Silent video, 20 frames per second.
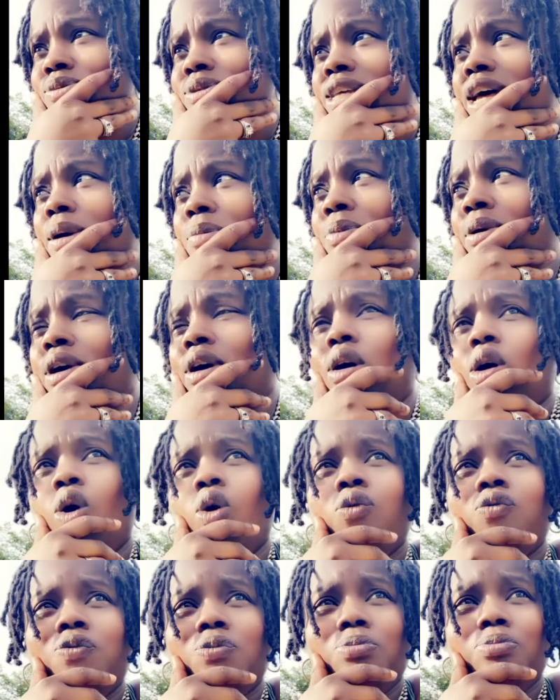type of
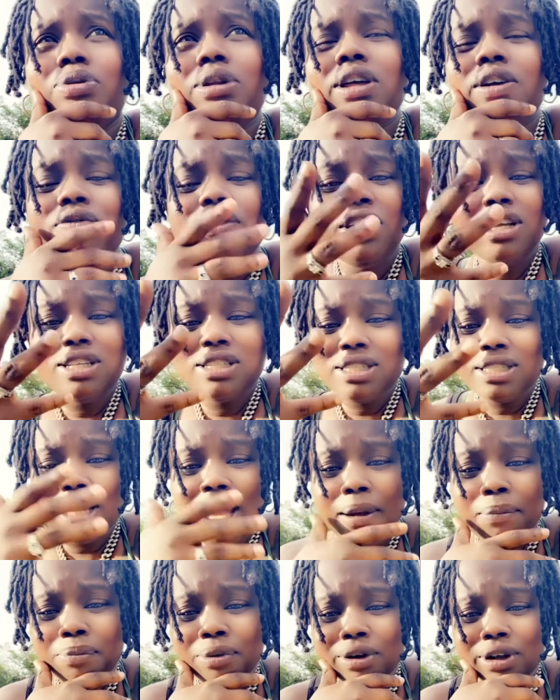oblivious
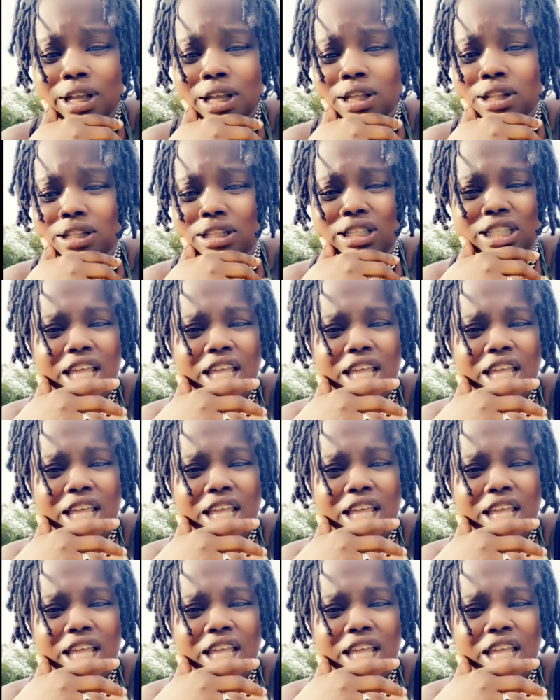type of it,